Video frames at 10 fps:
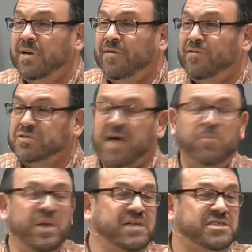Folks, I've
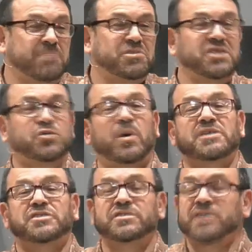been in some
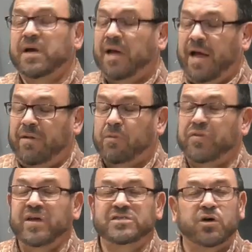situations and there were
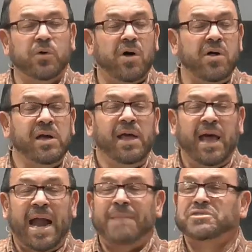things going on,
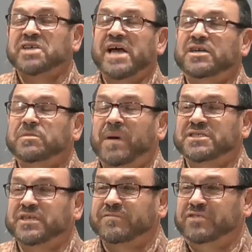and I'm saying to
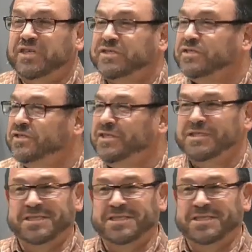myself, Jesus, Jesus,